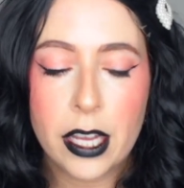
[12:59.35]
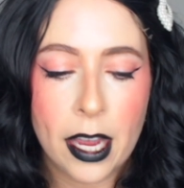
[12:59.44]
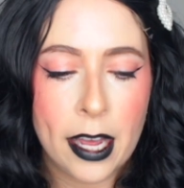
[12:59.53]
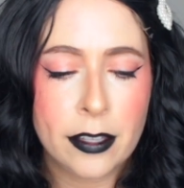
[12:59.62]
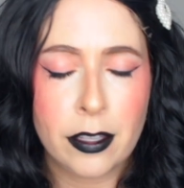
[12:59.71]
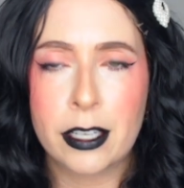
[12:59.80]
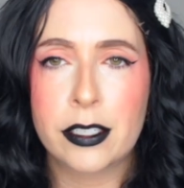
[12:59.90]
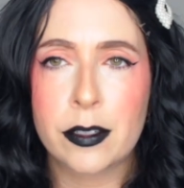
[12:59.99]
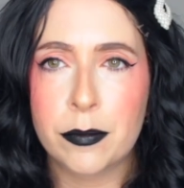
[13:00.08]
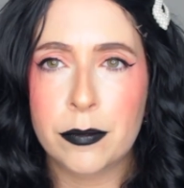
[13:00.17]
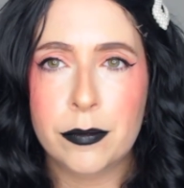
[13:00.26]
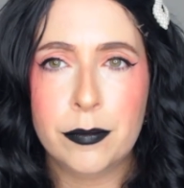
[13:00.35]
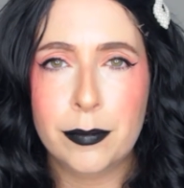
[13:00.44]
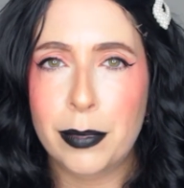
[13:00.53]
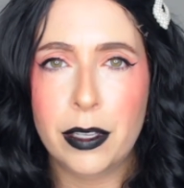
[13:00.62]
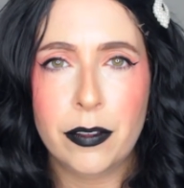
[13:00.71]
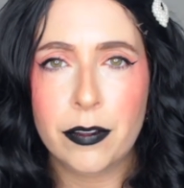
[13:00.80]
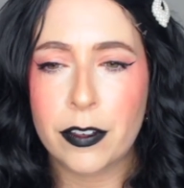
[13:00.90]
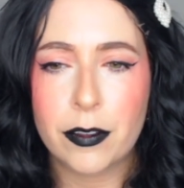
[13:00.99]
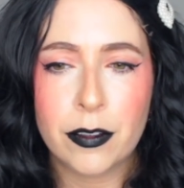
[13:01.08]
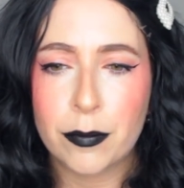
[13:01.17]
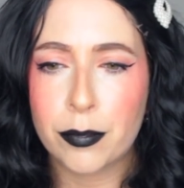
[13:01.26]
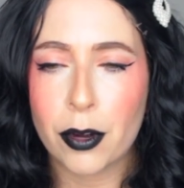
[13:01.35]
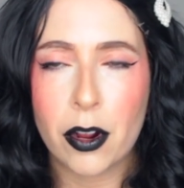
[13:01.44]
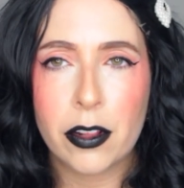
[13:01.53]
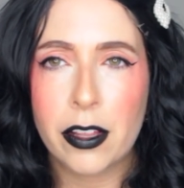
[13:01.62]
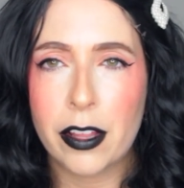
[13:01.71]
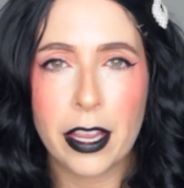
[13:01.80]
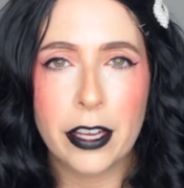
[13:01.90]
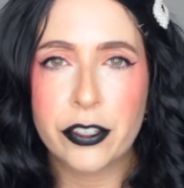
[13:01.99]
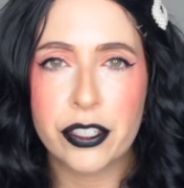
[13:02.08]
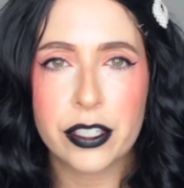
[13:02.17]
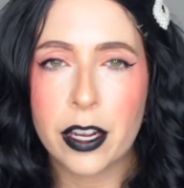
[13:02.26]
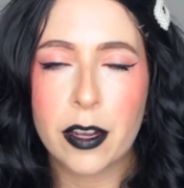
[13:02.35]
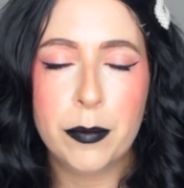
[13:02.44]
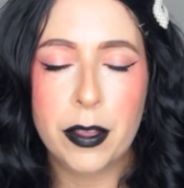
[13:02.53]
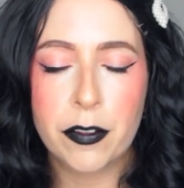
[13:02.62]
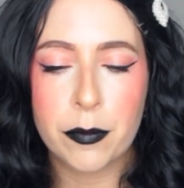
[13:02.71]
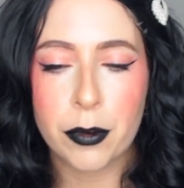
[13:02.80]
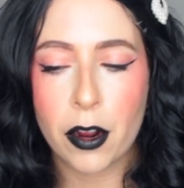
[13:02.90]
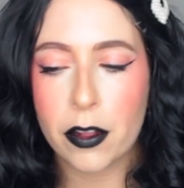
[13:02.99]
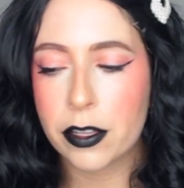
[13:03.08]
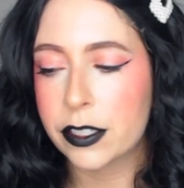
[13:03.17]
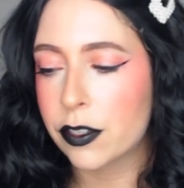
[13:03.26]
I had like some beef and broccoli, like Asian style beef and broccoli.